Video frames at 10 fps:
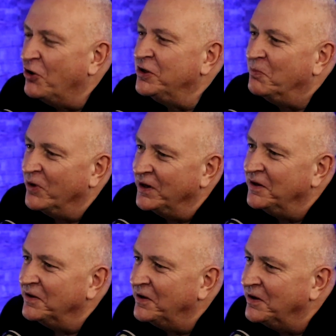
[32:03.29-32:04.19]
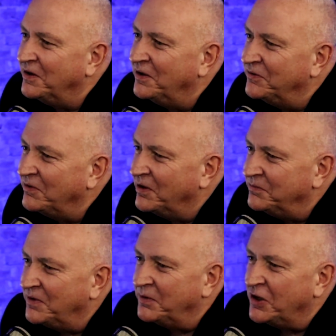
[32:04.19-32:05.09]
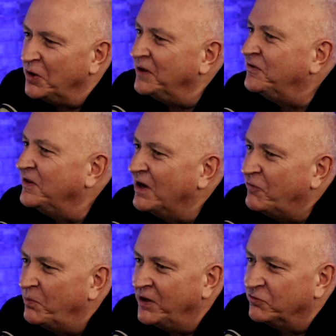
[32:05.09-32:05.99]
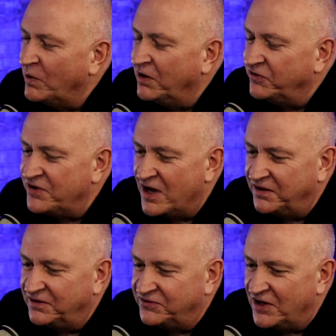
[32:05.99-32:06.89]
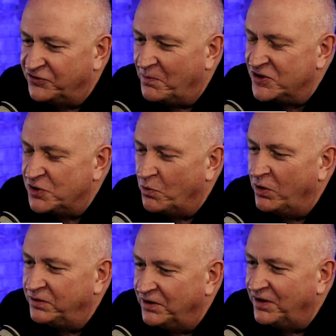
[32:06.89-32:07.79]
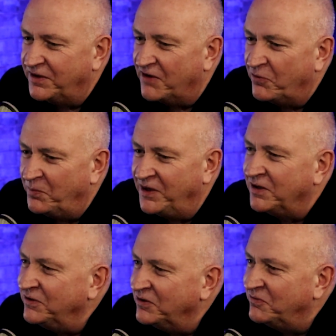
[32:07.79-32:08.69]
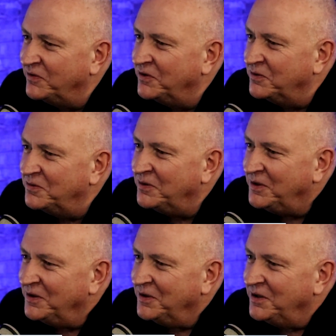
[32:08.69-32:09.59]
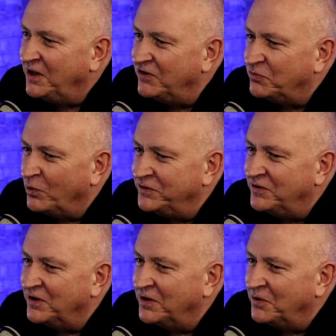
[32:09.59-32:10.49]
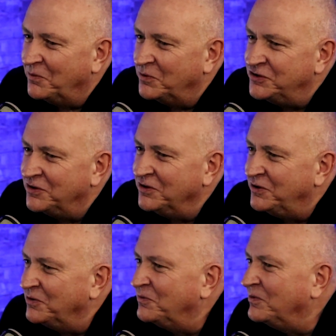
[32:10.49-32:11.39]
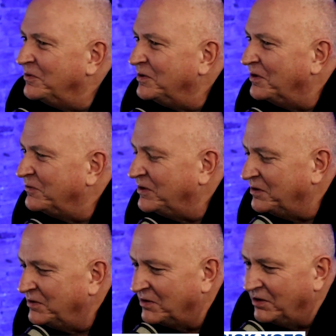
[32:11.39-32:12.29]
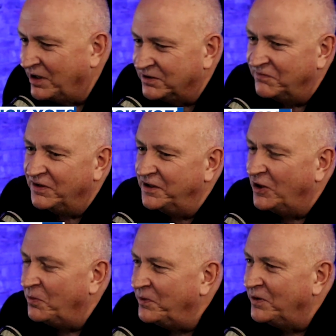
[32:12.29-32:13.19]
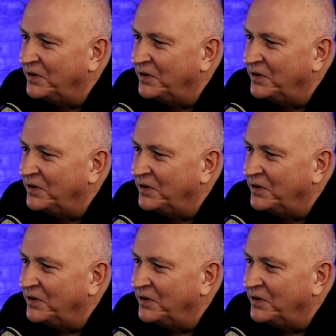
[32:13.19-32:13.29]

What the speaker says: you bring into the FOP as well. It's not so much of what the FOP can do for you. It's what you can do to collectively help